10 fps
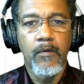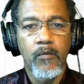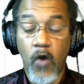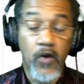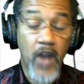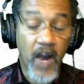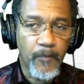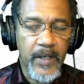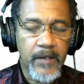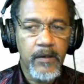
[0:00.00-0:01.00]
all
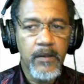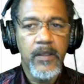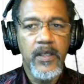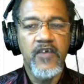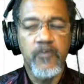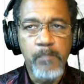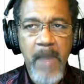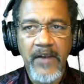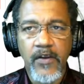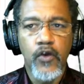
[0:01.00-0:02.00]
government, is
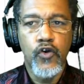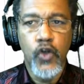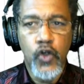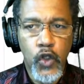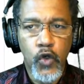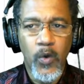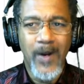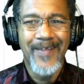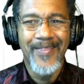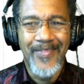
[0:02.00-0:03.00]
meant to do.
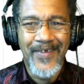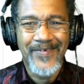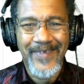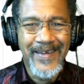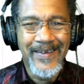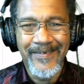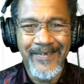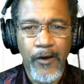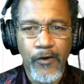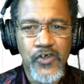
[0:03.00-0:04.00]
This is
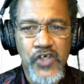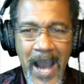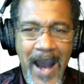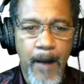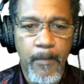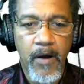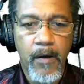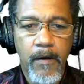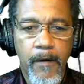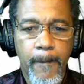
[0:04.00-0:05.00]
their job.
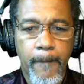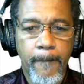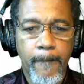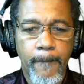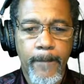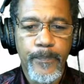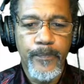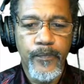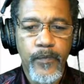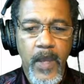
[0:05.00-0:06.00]

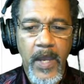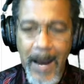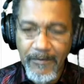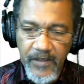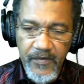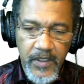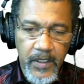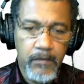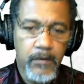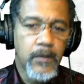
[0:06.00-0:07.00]
And obviously,
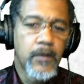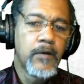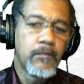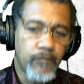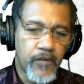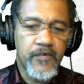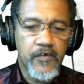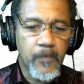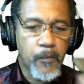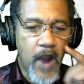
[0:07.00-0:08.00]
this is
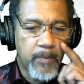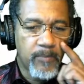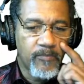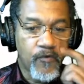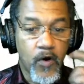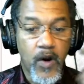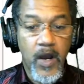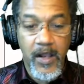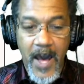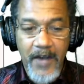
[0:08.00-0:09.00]
a problem for a
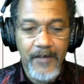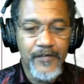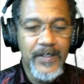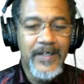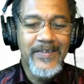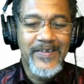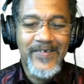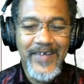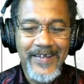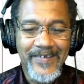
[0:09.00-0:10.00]
lot of the
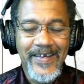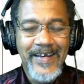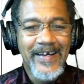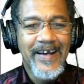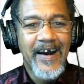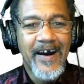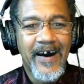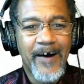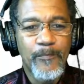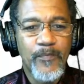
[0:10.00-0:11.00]
cities. Governor